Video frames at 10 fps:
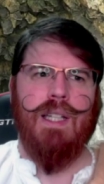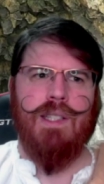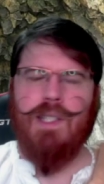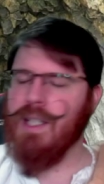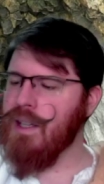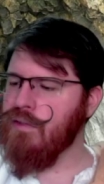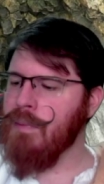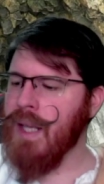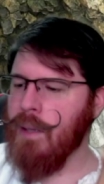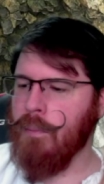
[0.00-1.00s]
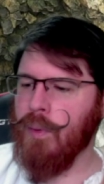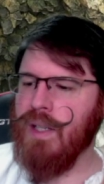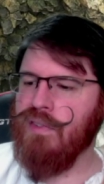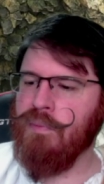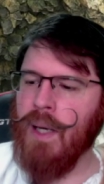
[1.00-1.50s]
let's give me a
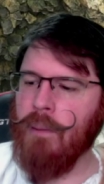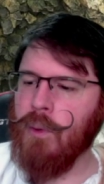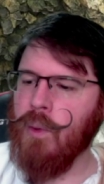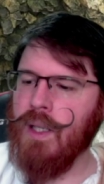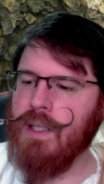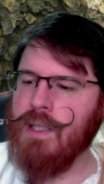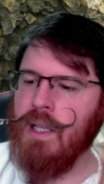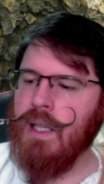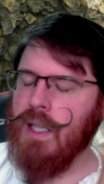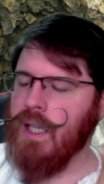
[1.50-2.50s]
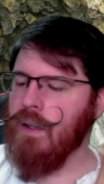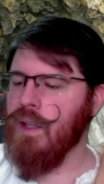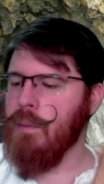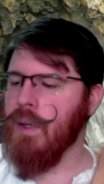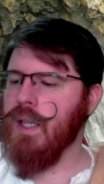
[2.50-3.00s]
brief pop quiz here
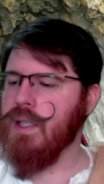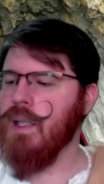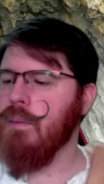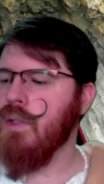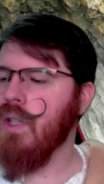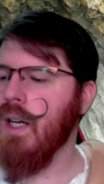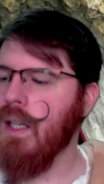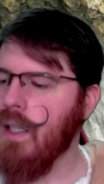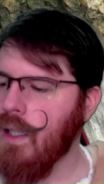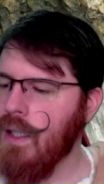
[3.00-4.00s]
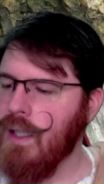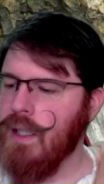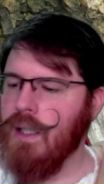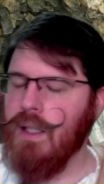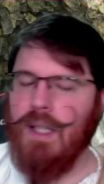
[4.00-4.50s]
on the bar terms chart.
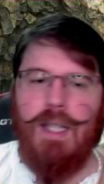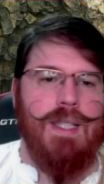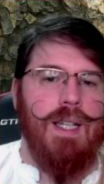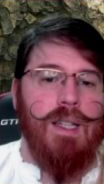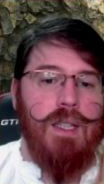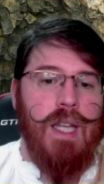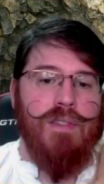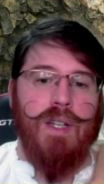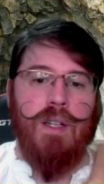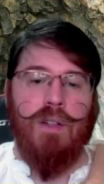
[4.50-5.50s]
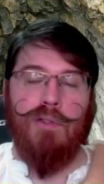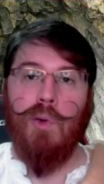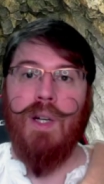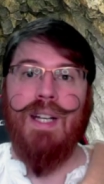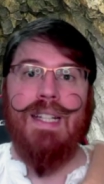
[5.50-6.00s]
That's an 11
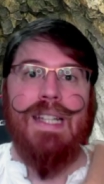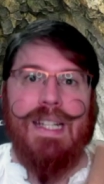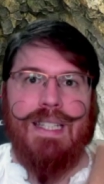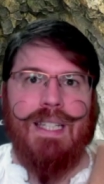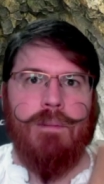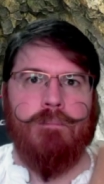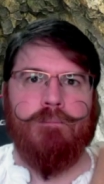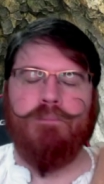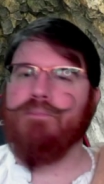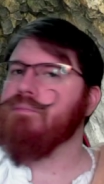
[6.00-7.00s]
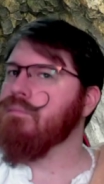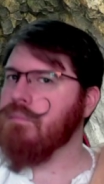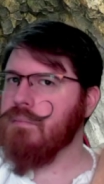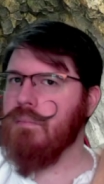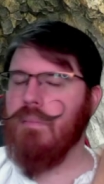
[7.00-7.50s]
for neat.
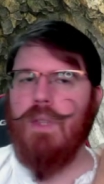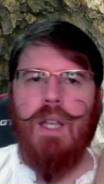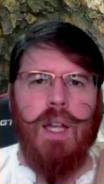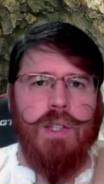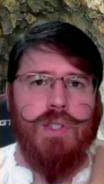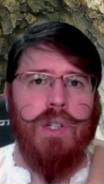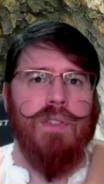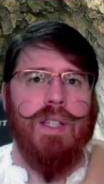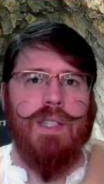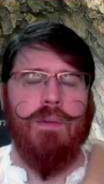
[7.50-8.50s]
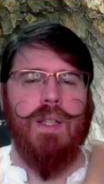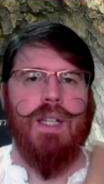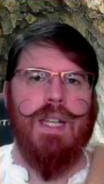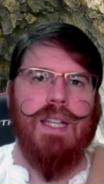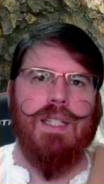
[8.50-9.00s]
Uh, serving
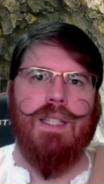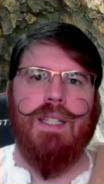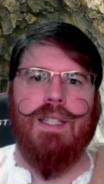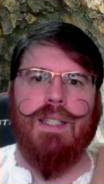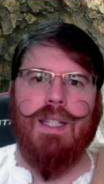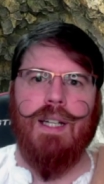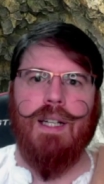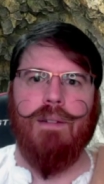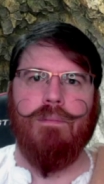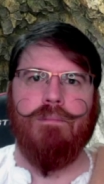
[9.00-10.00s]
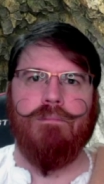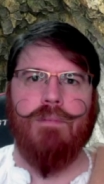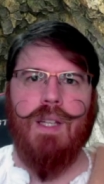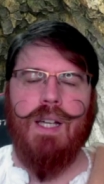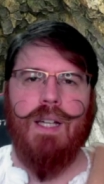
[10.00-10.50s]
something neat is, um,
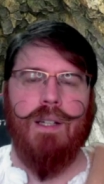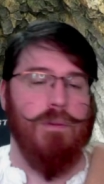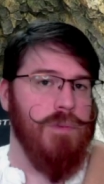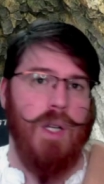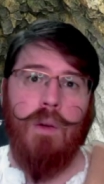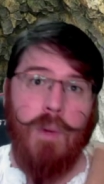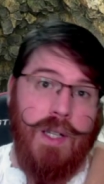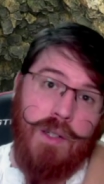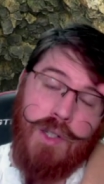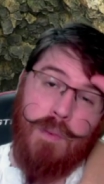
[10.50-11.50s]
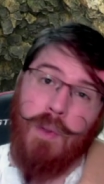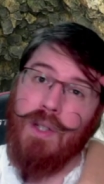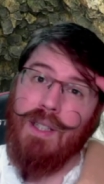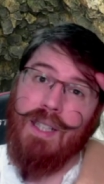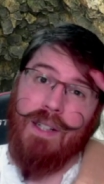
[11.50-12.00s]
uh, you know, when you just
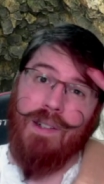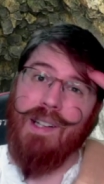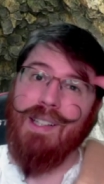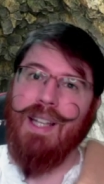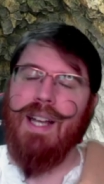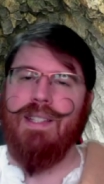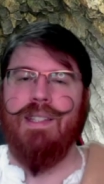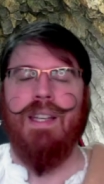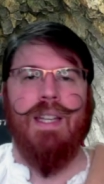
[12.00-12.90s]
put the liquor in a glass